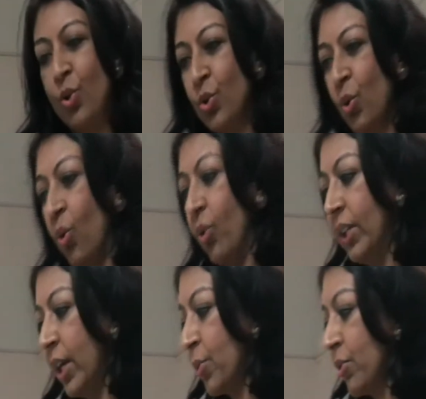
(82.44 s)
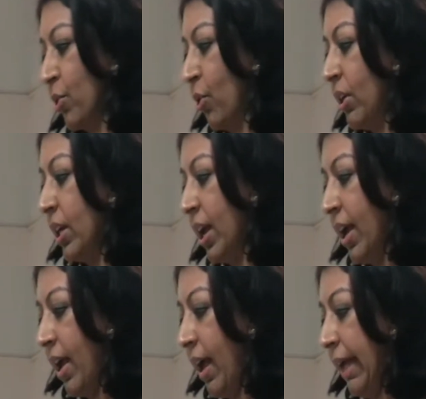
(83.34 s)
So that was good.
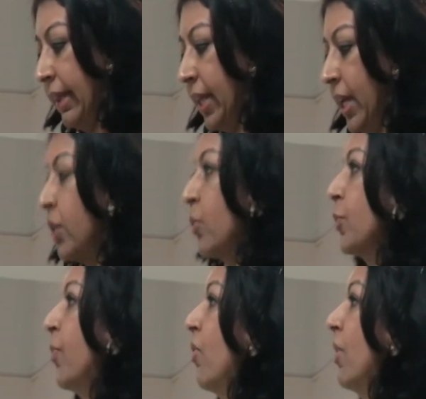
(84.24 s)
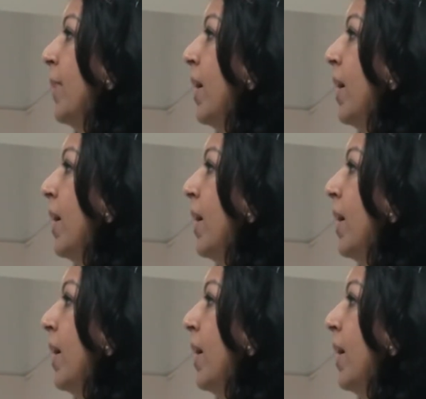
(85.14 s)
And then you spoke